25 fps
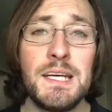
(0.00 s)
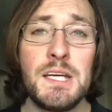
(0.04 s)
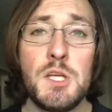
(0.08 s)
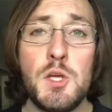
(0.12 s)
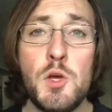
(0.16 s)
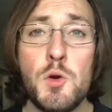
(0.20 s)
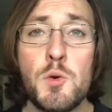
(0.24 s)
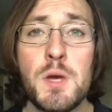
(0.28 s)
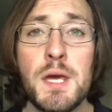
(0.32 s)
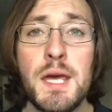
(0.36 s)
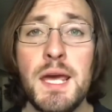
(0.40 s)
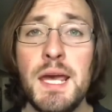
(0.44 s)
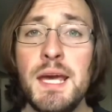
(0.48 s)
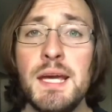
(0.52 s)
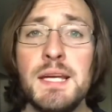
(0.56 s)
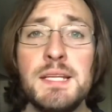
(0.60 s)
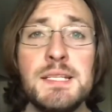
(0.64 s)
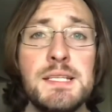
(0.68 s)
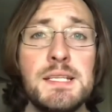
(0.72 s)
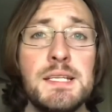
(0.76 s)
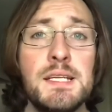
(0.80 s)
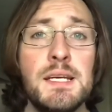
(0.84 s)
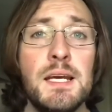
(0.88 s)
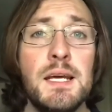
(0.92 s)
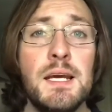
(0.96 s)
you
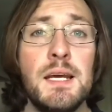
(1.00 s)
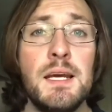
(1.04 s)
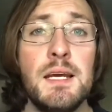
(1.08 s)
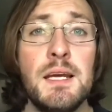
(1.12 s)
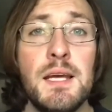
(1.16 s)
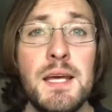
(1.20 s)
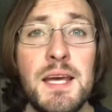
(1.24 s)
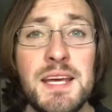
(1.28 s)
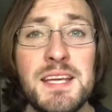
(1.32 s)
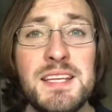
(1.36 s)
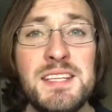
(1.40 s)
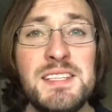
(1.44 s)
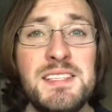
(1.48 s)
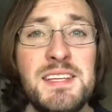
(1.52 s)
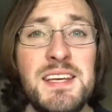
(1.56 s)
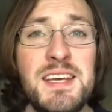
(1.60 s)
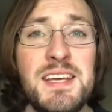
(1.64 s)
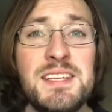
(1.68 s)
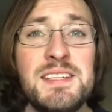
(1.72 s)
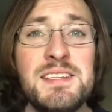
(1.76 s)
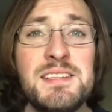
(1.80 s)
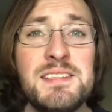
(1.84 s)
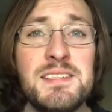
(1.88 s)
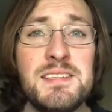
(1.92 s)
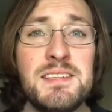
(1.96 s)
can't
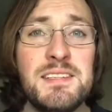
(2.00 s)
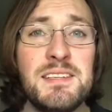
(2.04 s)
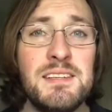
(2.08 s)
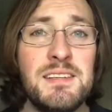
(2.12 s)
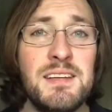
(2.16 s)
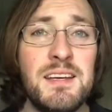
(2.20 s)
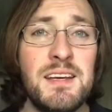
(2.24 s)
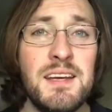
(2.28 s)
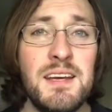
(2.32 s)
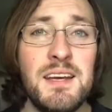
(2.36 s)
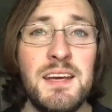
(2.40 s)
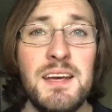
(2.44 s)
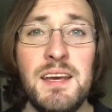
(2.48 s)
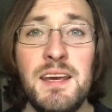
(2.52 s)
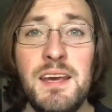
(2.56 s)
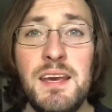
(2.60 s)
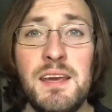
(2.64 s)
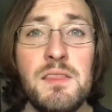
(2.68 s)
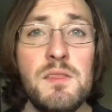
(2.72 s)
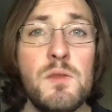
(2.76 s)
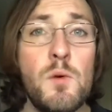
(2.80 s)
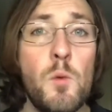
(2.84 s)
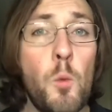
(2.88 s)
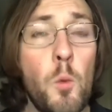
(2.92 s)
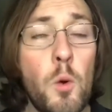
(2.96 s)
exist
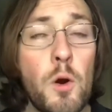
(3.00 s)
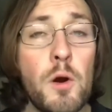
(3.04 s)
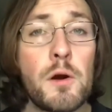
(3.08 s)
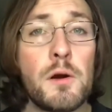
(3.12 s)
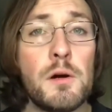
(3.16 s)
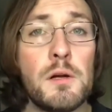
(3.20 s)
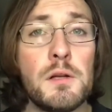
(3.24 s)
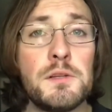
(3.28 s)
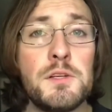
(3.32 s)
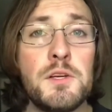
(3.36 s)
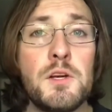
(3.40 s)
in the world.